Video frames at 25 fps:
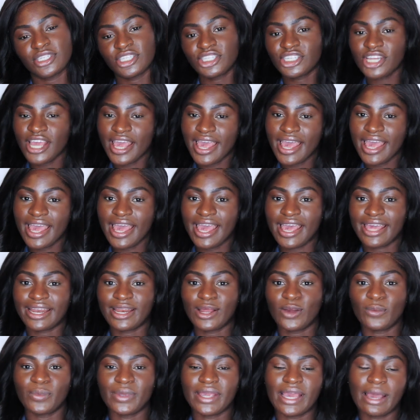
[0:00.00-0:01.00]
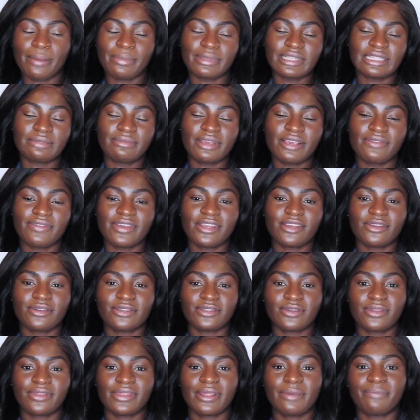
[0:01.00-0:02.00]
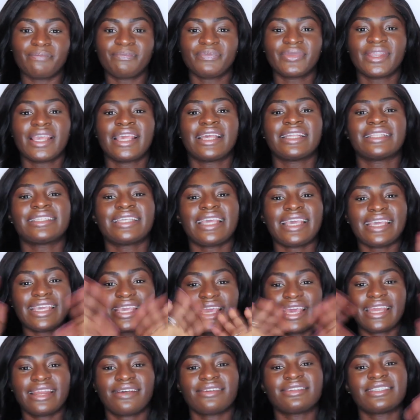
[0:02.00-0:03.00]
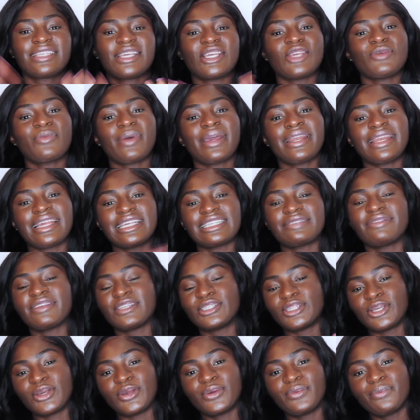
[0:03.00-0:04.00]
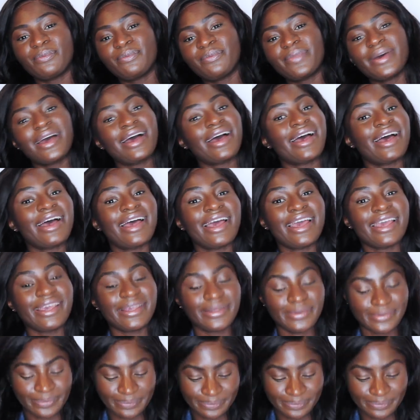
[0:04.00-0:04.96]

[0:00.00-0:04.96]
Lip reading: to share, and I'll be happy to make videos on them. Take care, and I'll see you in my next video. Bye!